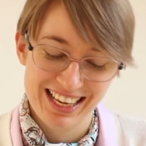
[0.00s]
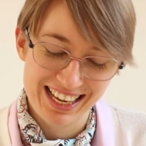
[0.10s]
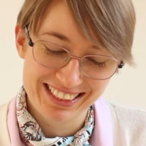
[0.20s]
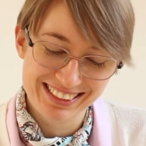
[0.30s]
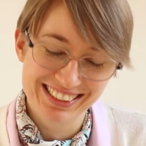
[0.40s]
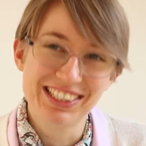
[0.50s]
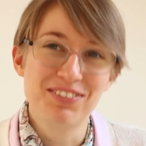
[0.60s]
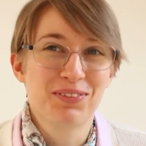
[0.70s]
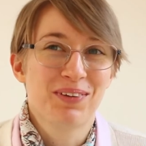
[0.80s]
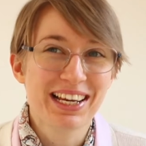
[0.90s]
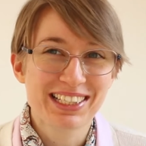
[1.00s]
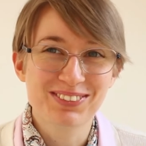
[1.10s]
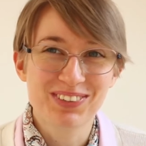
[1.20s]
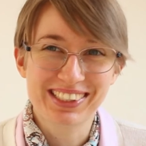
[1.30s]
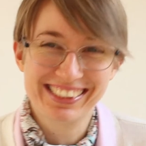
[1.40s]
And if you buy
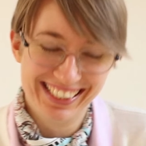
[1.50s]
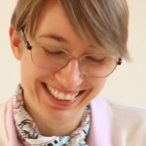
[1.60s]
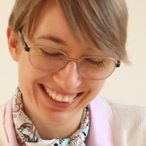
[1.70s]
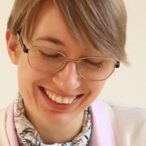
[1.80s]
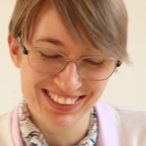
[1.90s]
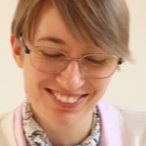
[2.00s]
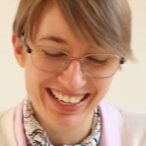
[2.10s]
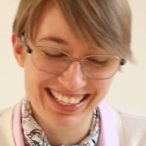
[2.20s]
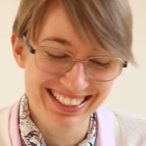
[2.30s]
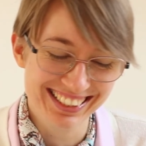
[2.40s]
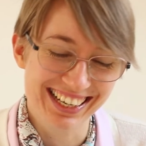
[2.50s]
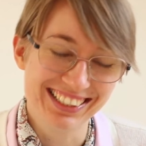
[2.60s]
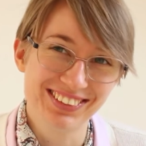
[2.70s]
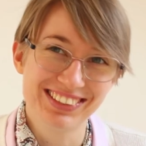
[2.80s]
this box through my link, you